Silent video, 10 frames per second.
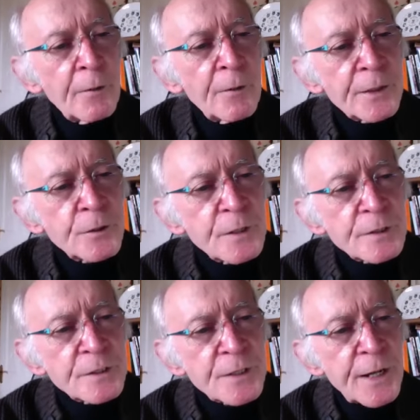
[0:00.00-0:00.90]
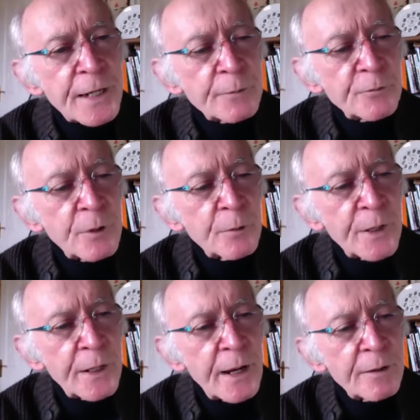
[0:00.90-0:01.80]
this is an item from
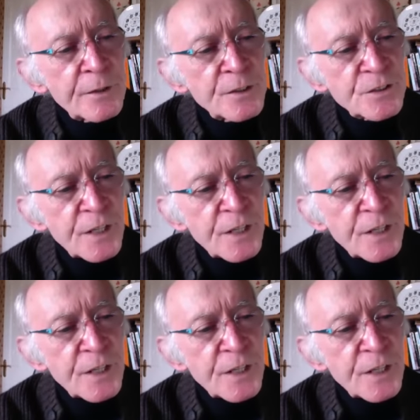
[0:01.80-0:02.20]
the Irish